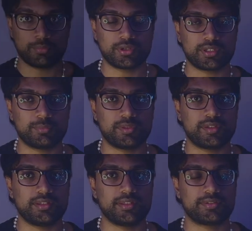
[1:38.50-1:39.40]
Point number
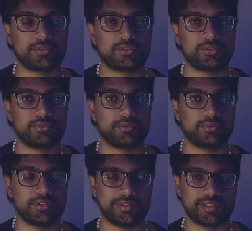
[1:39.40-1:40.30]
3 is to shoot
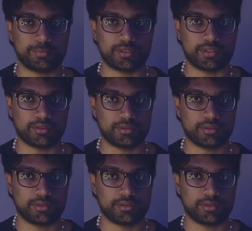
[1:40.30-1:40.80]
only JPEG.